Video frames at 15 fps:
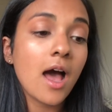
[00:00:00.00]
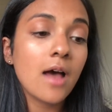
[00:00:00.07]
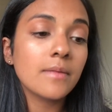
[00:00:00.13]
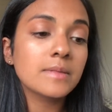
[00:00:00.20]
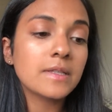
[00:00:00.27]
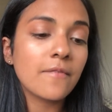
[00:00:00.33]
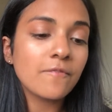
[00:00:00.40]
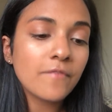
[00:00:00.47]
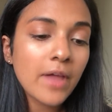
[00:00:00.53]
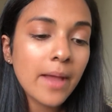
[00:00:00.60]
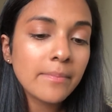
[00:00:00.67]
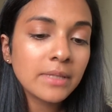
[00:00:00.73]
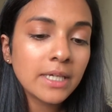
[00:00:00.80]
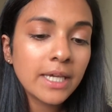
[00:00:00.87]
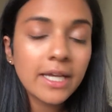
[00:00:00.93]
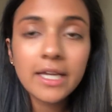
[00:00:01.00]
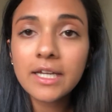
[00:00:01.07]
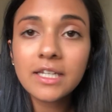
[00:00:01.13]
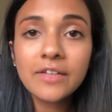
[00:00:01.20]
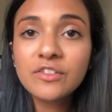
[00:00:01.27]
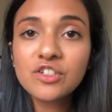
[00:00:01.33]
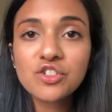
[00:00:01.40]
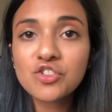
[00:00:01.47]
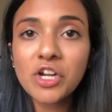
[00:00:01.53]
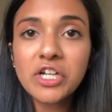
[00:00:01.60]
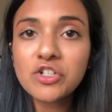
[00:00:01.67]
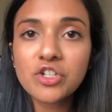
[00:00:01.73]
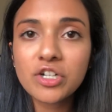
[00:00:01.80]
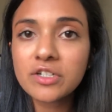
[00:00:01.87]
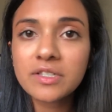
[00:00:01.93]
some family, and even
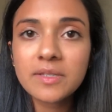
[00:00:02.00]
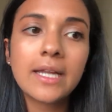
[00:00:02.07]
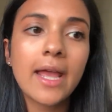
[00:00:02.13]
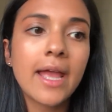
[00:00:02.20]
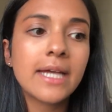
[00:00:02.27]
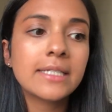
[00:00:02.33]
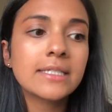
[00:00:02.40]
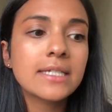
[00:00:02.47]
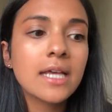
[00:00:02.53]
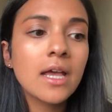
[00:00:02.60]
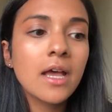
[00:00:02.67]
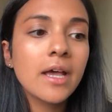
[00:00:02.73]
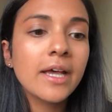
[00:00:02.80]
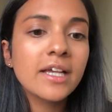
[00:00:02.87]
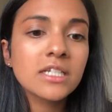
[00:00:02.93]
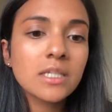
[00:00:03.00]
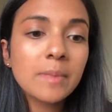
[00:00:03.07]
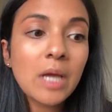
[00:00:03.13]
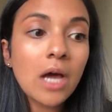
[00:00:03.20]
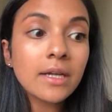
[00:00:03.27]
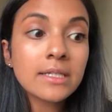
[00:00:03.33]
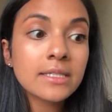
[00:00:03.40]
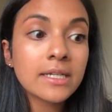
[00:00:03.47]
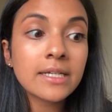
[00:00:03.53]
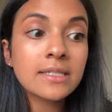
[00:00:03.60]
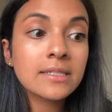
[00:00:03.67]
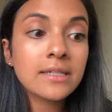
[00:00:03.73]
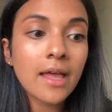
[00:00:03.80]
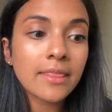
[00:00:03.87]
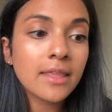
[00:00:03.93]
strangers. And to be honest,
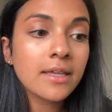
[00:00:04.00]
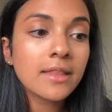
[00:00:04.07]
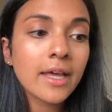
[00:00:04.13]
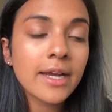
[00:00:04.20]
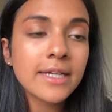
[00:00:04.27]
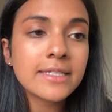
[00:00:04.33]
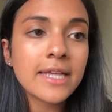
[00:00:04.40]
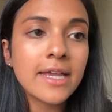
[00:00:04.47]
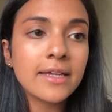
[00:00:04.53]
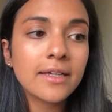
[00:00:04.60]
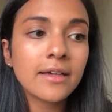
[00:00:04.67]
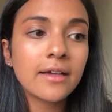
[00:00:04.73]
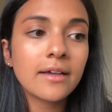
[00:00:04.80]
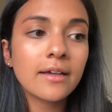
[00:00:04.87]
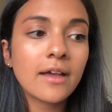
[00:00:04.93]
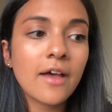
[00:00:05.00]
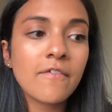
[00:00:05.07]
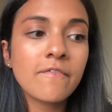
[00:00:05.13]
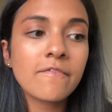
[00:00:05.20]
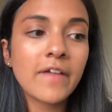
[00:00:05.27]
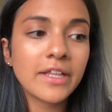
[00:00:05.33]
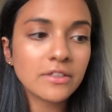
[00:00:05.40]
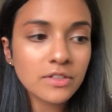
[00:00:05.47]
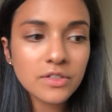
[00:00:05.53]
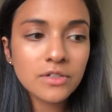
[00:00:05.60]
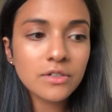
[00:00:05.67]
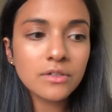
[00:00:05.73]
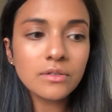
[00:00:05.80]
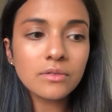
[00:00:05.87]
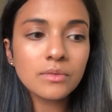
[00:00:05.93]
it's nothing that I take offense
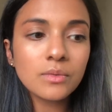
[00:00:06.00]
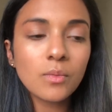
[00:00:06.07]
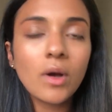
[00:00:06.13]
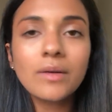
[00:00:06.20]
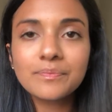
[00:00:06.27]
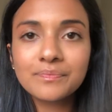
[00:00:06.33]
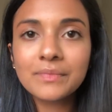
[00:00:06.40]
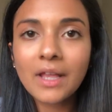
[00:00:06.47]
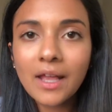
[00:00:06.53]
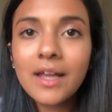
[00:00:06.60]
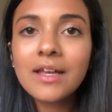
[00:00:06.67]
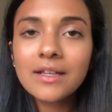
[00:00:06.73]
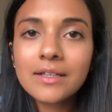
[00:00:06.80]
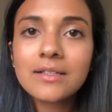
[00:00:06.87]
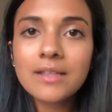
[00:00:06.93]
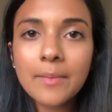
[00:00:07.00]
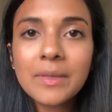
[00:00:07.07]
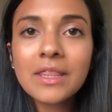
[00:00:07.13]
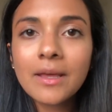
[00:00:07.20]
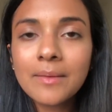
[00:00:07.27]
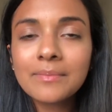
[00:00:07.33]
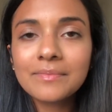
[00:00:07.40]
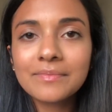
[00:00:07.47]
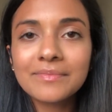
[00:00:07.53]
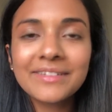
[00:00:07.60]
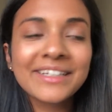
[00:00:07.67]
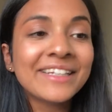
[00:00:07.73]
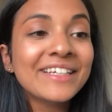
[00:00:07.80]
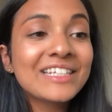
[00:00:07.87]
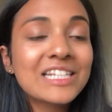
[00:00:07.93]
to. Well, some of them
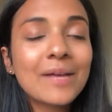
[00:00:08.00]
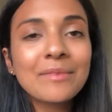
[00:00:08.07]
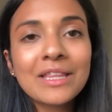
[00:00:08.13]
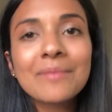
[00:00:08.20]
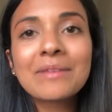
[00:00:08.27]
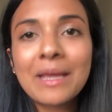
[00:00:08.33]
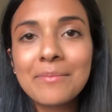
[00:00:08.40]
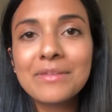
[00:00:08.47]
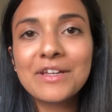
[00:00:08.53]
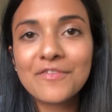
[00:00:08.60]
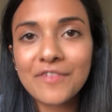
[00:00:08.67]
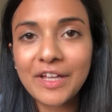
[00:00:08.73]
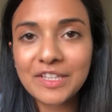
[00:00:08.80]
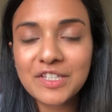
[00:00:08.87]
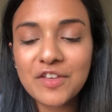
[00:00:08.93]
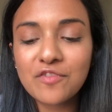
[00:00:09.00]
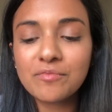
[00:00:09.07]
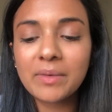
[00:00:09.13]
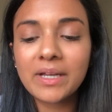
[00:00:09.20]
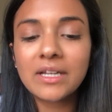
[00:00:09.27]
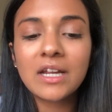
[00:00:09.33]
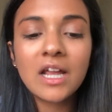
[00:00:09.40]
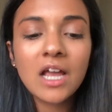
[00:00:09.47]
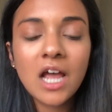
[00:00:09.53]
can be offensive, but